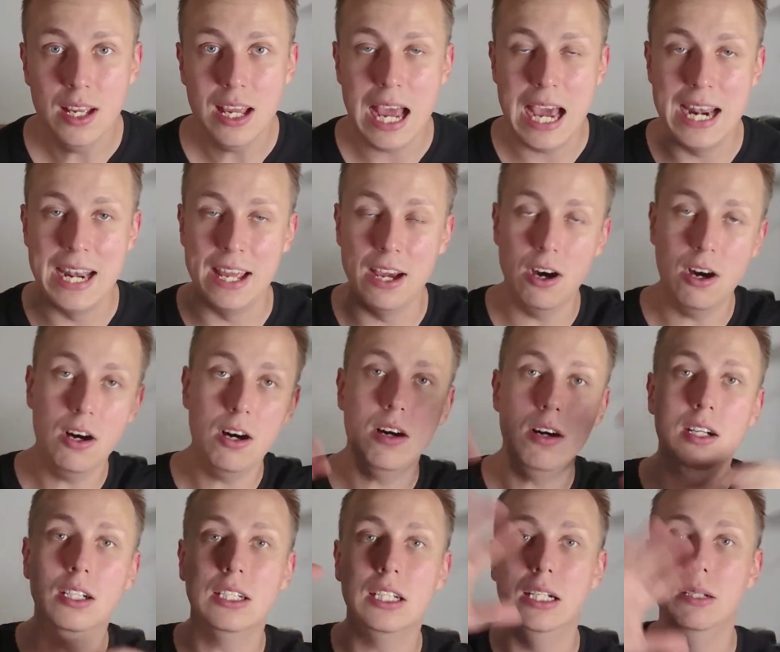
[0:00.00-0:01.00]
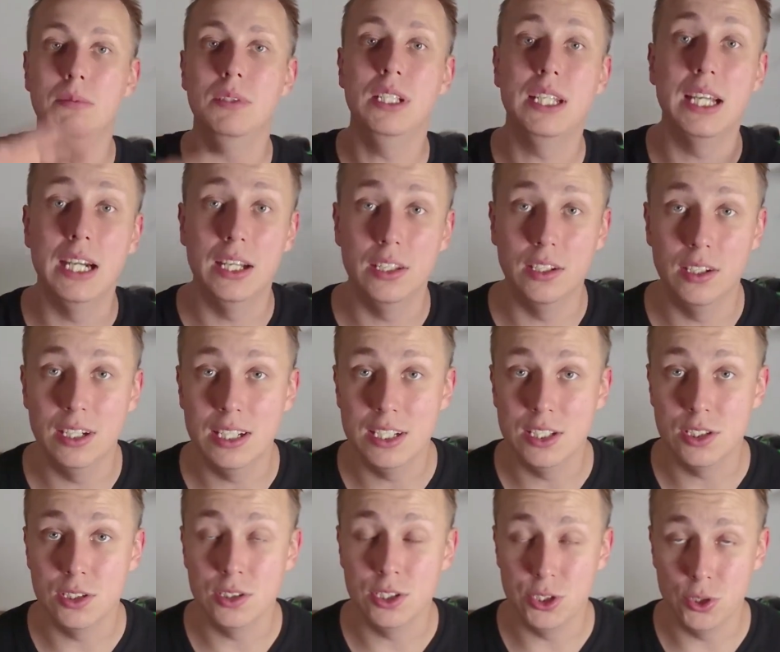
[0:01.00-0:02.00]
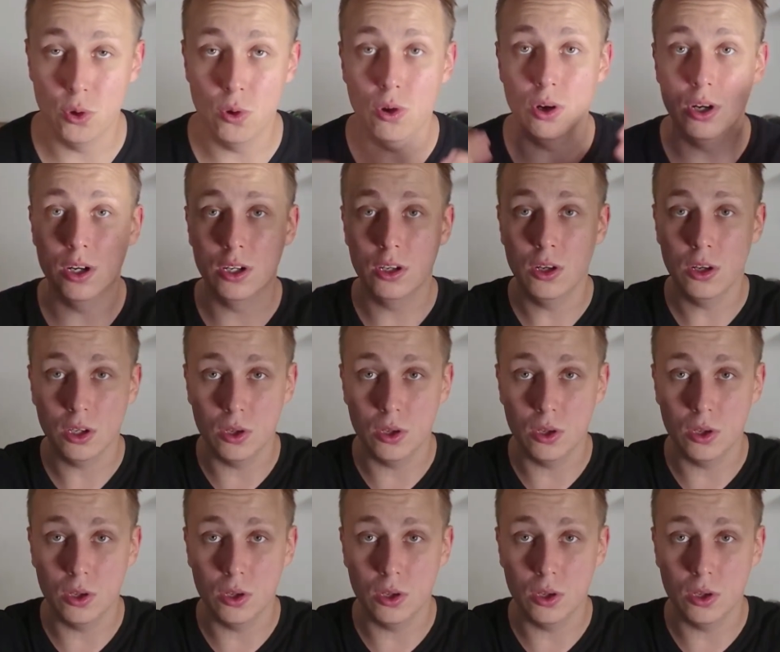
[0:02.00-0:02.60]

and they all come together into your